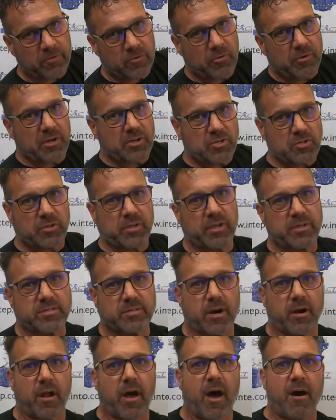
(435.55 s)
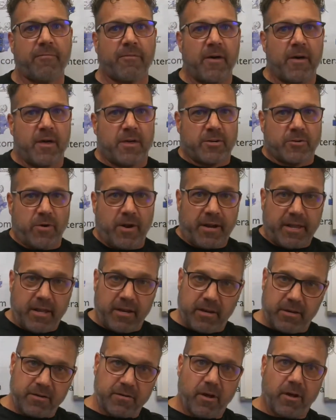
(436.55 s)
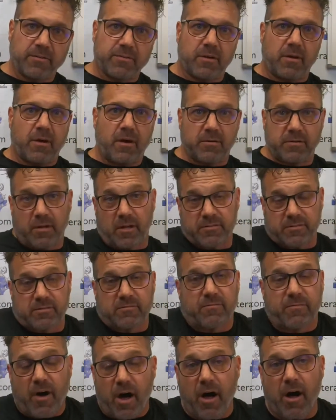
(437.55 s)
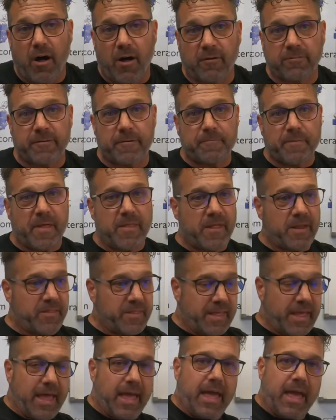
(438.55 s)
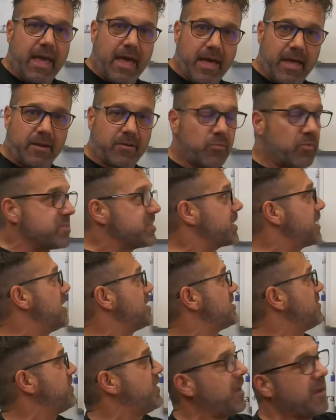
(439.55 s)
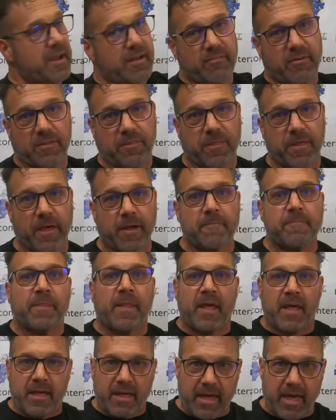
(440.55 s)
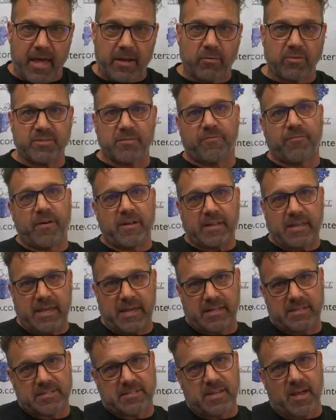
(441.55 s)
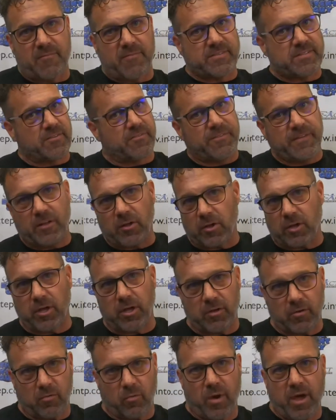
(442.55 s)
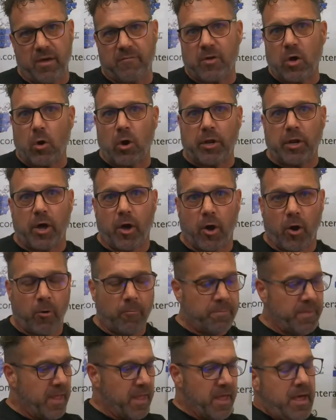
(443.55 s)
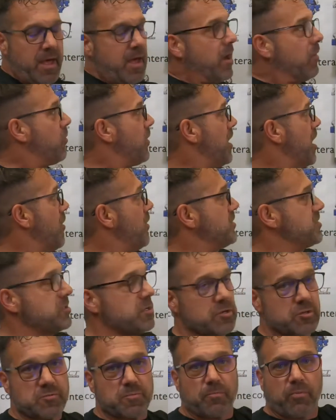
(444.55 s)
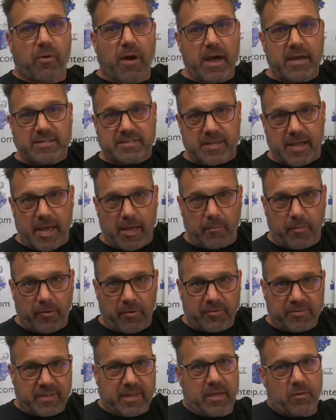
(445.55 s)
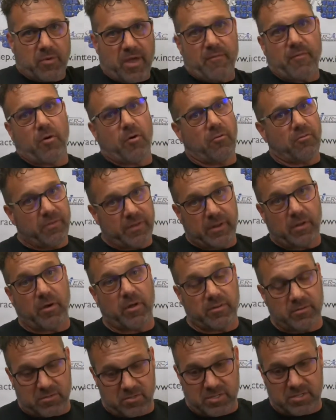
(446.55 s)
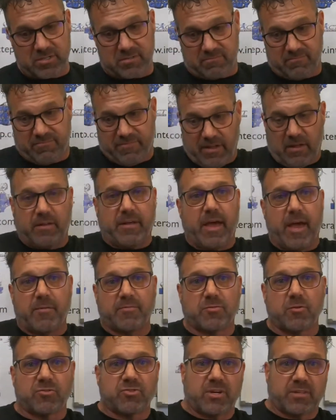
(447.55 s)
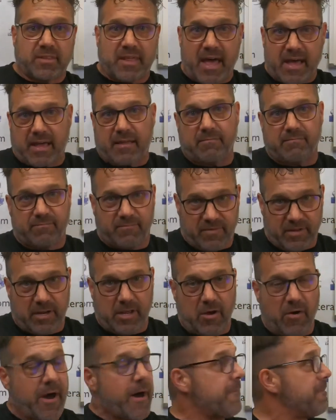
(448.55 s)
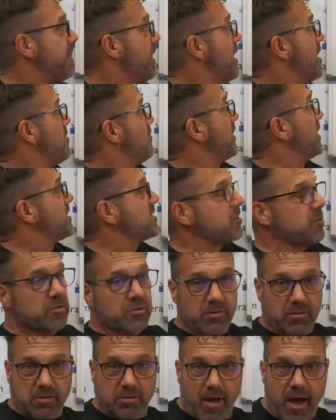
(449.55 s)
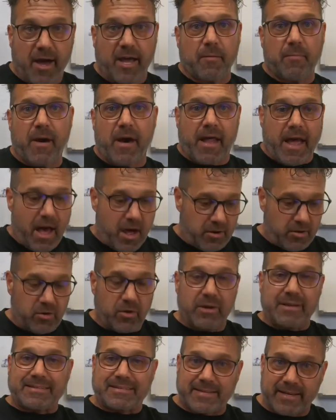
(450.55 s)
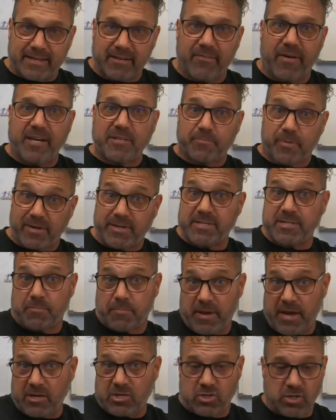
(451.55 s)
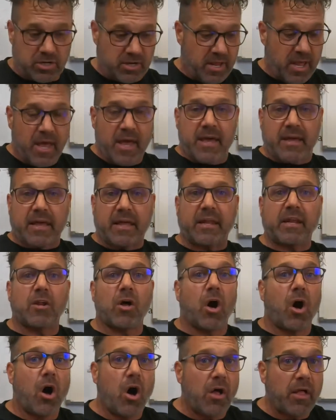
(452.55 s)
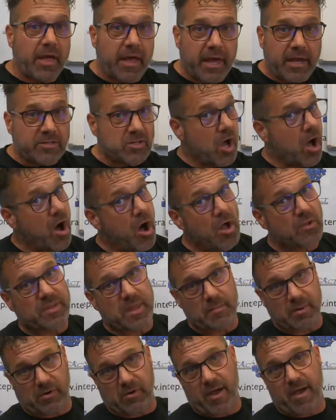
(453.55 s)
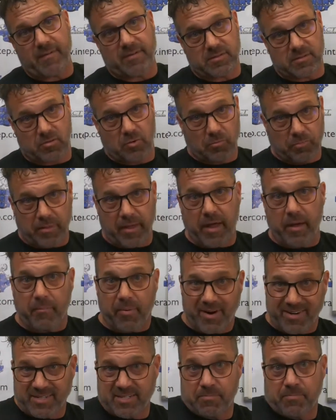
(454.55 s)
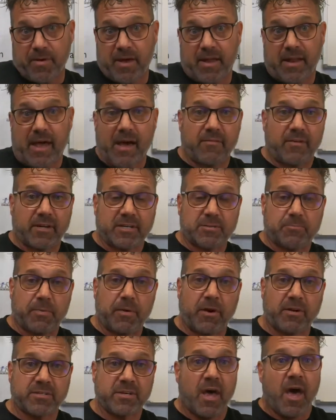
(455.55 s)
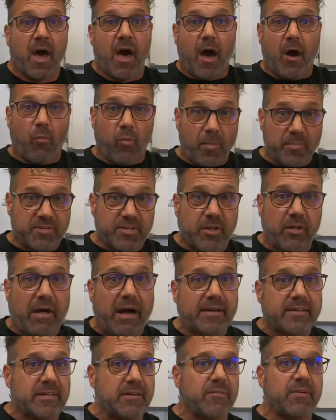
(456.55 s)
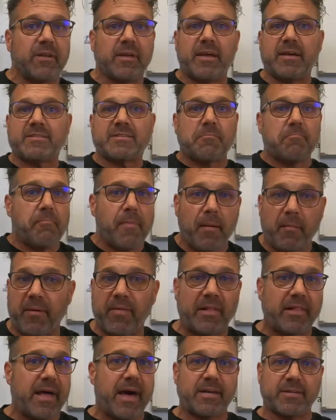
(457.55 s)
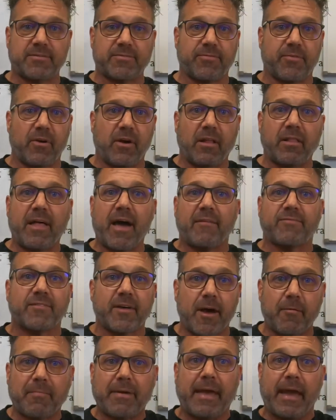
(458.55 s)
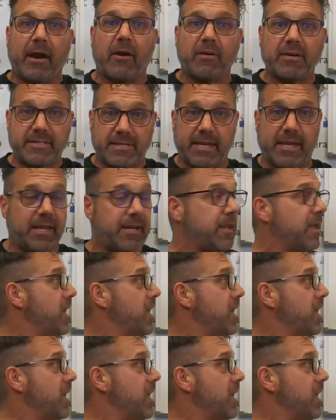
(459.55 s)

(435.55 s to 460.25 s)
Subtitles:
Traditionally, you start off trying to get adults involved, and then at the end, once the kids have done everything, you end with some fun kid stuff. It's a feel-good way of going home. We always use prize tables. Again, we have a whole video on just field games, so check that video out because we'll talk about how to incentivize participation, getting all age, all demographics to play, participate, have an experience. A whimsical activity is a memory that lasts for a lifetime, guaranteed.